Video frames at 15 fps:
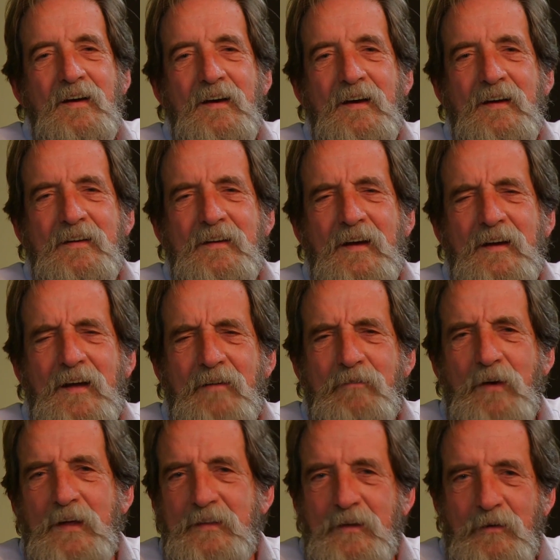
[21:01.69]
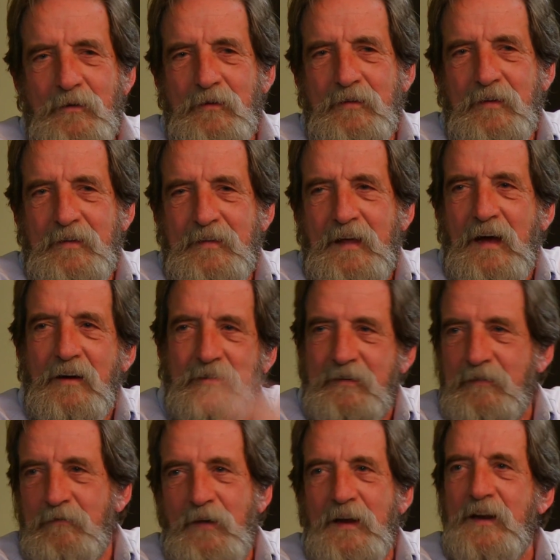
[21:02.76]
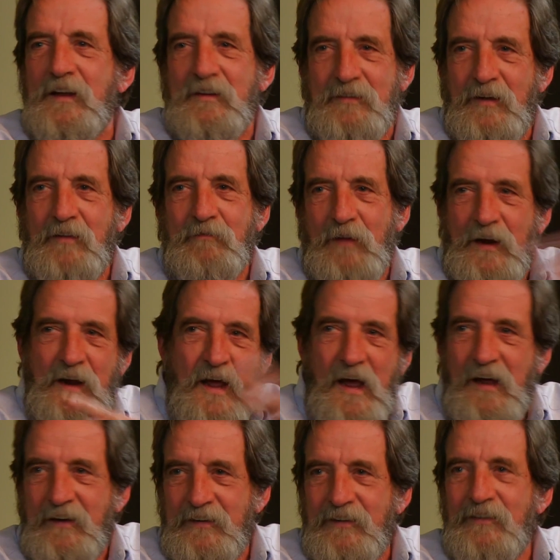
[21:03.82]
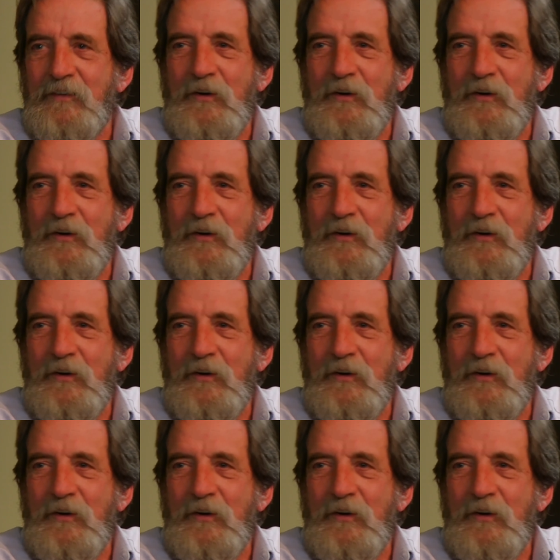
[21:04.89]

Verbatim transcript: And yet, I bet there's a thousand meetings on Manhattan,